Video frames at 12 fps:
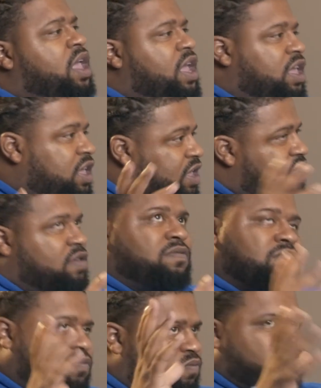and he
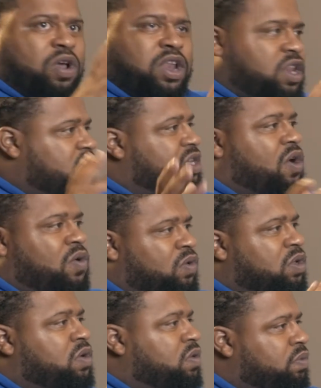running this whole
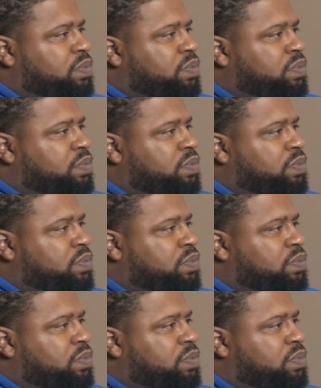little